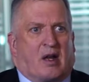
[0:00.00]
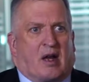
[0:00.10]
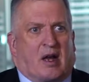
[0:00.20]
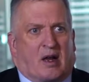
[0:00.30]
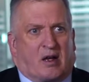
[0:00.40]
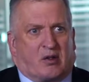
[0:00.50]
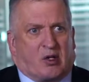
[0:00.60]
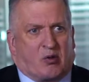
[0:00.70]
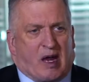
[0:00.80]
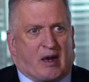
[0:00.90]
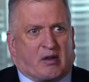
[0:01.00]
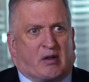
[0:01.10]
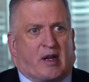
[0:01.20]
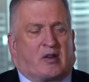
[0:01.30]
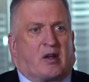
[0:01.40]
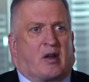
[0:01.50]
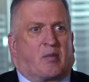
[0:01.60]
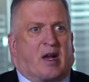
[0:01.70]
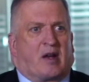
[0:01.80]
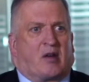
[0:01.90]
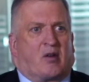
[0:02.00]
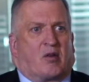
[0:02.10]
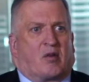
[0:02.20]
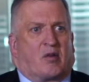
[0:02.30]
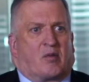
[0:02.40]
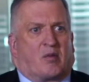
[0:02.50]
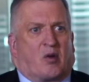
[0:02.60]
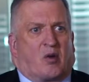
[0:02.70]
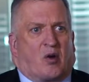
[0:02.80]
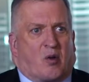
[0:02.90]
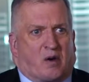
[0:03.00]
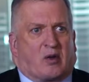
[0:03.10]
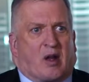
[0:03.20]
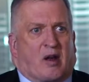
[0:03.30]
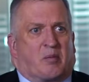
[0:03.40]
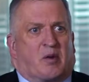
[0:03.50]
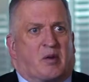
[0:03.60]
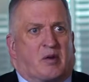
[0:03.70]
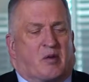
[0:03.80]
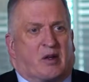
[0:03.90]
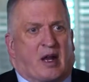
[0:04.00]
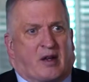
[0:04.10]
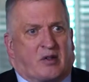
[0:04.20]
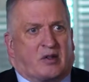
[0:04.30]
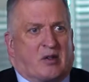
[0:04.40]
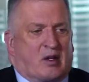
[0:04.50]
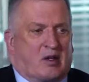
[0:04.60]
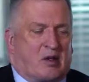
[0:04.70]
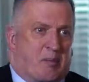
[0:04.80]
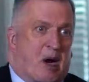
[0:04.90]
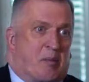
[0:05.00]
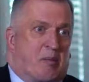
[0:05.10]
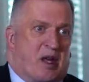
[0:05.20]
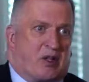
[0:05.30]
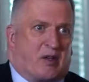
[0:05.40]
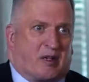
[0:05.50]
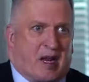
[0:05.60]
to calculate the unpaid overtime, when that is the proper method of